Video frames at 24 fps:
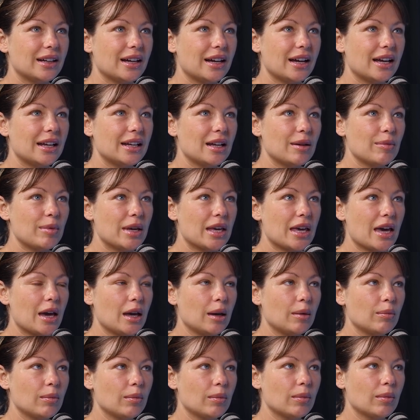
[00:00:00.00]
I
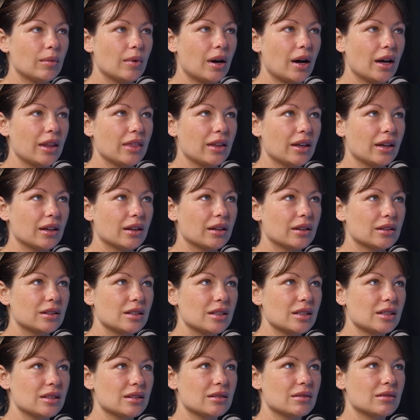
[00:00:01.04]
became, I think,
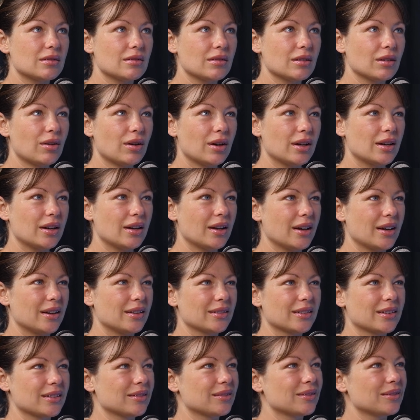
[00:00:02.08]
just quite like
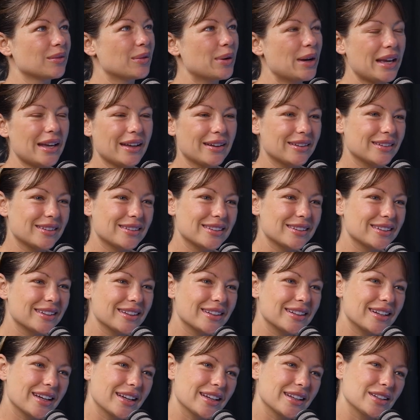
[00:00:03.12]
weird,
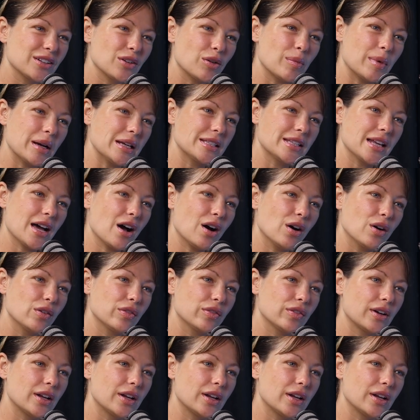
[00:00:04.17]
like not myself.